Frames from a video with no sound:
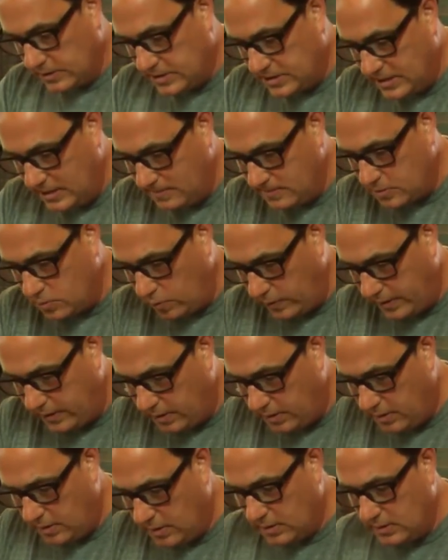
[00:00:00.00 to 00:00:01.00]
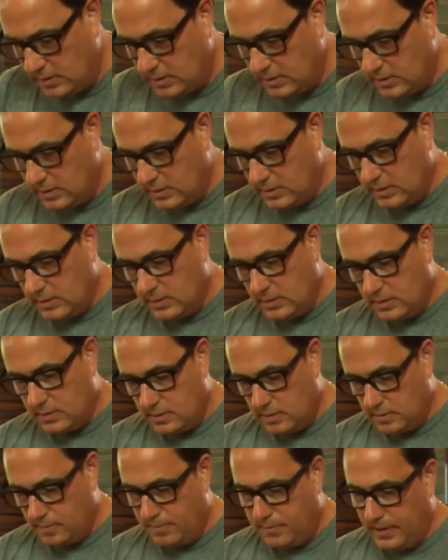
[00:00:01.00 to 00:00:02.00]
it seems weird,
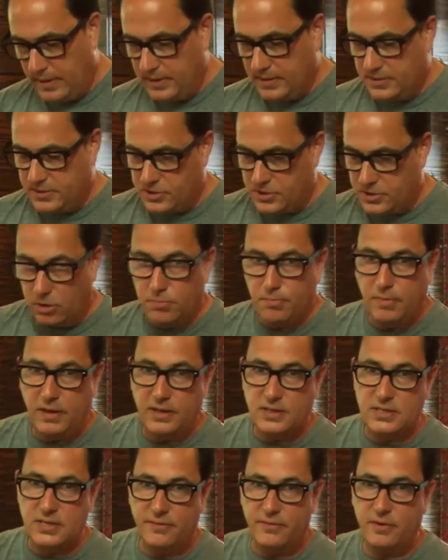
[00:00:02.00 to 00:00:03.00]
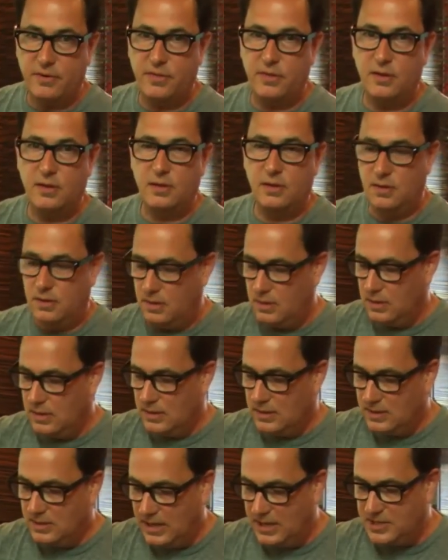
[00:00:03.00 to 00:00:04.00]
but salt makes everything
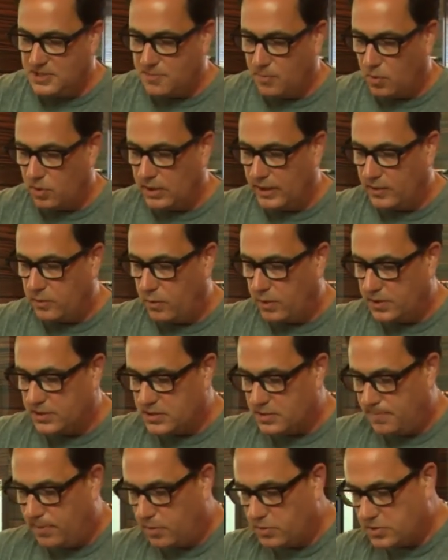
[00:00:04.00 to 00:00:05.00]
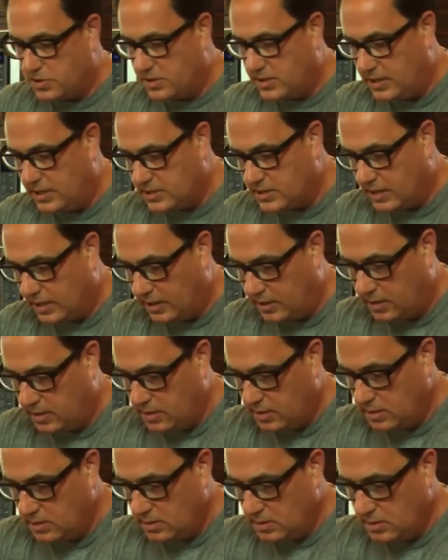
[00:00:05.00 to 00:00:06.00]
taste more like what it's supposed to taste like.
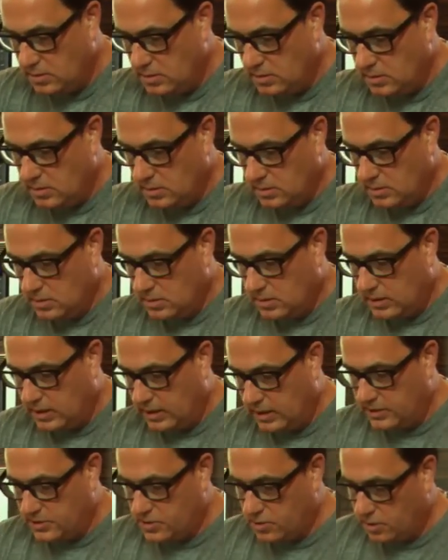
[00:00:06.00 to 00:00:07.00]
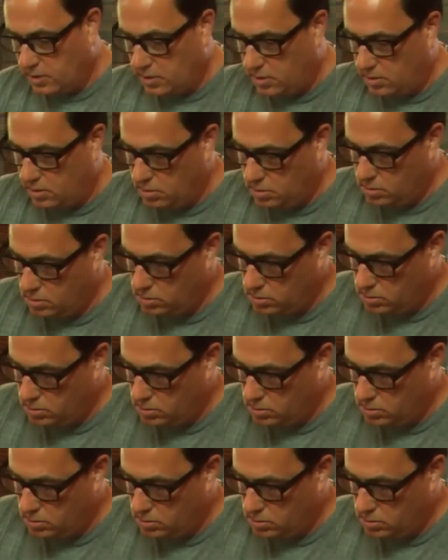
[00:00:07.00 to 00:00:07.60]
Okay, so a little.